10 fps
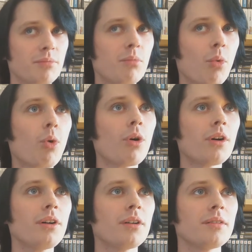
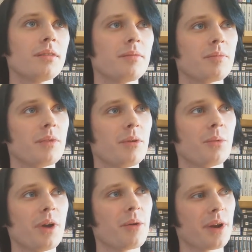more.
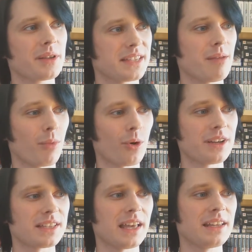What I want to say more
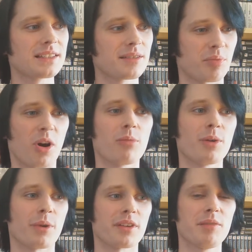is that it's probably
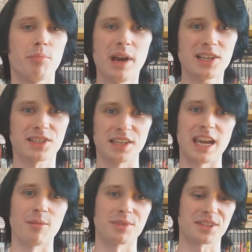one of the best
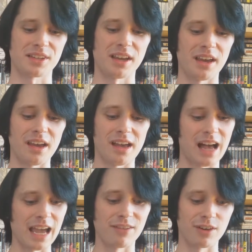games
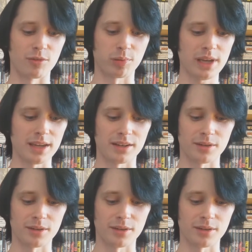I've ever played,